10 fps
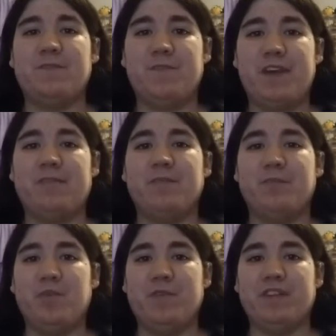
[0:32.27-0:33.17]
favorite
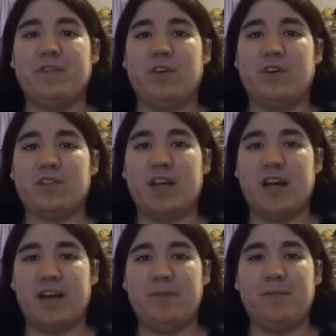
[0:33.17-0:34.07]
movies of all
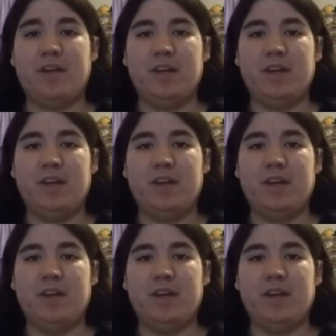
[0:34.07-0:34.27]
time.